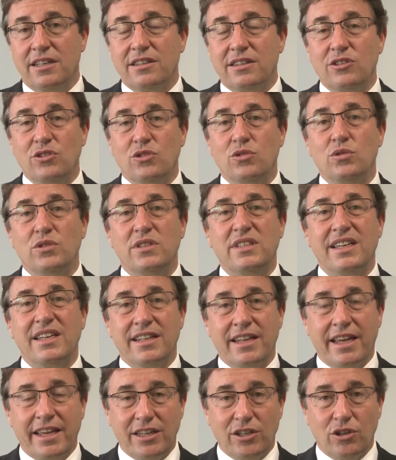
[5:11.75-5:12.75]
the new
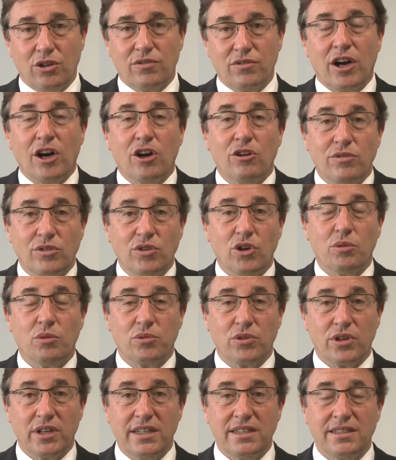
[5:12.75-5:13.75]
DNA of how we
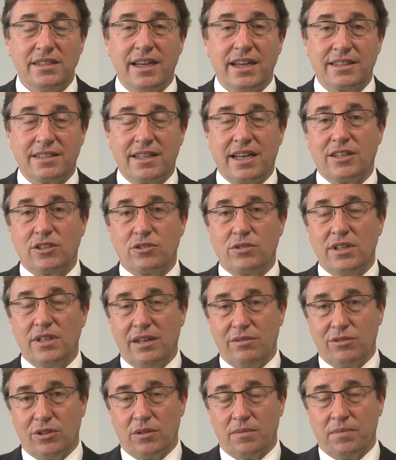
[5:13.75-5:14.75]
operate at country
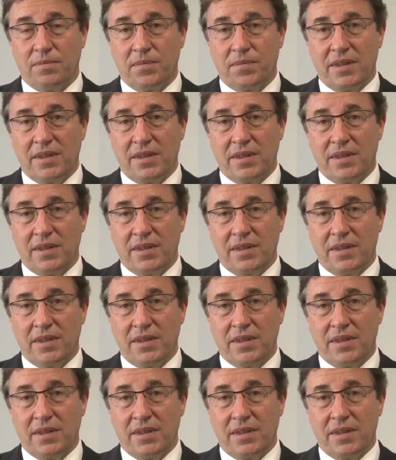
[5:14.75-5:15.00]
level.